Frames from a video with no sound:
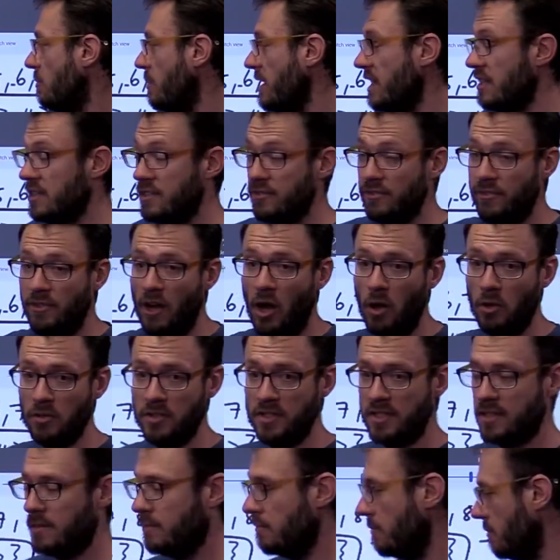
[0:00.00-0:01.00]
of B is
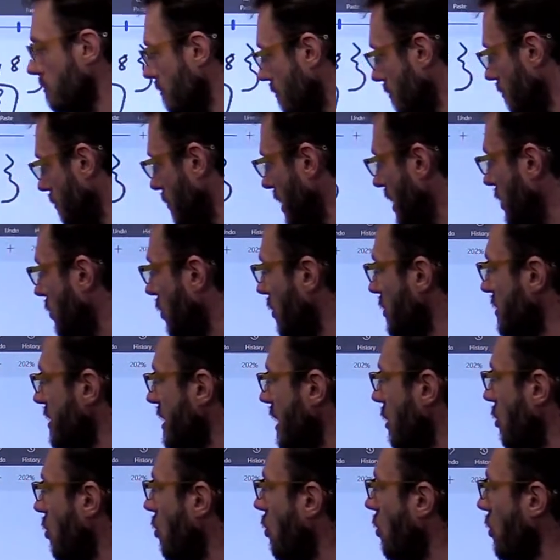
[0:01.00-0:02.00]
false, because
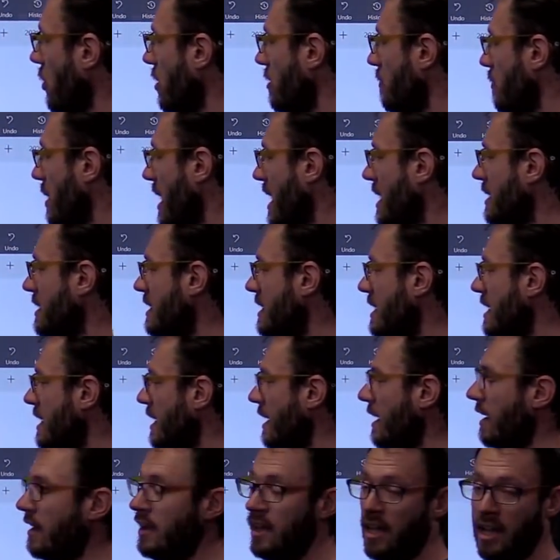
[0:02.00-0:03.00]
there are ordered pairs
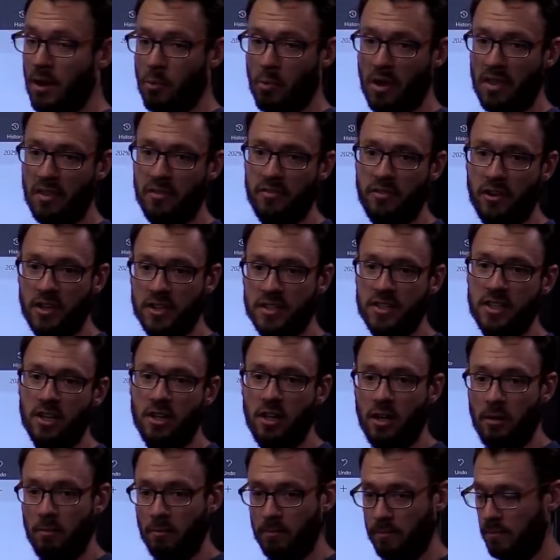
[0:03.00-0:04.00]
here where the first
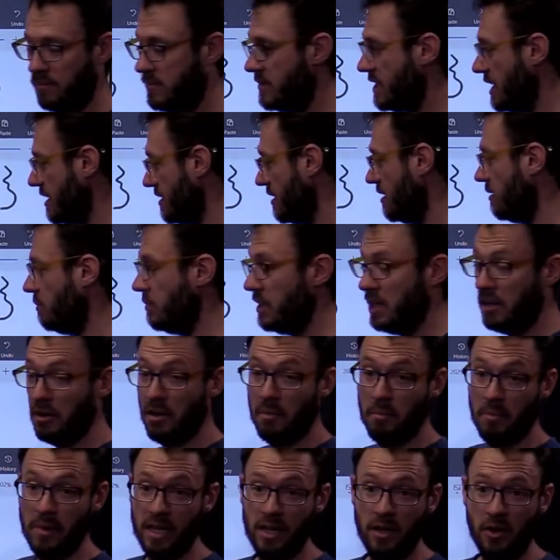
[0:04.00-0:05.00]
term doesn't appear
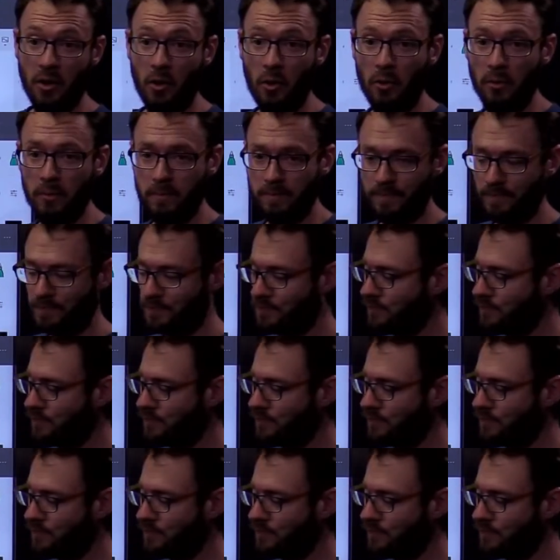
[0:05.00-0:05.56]
in B at all.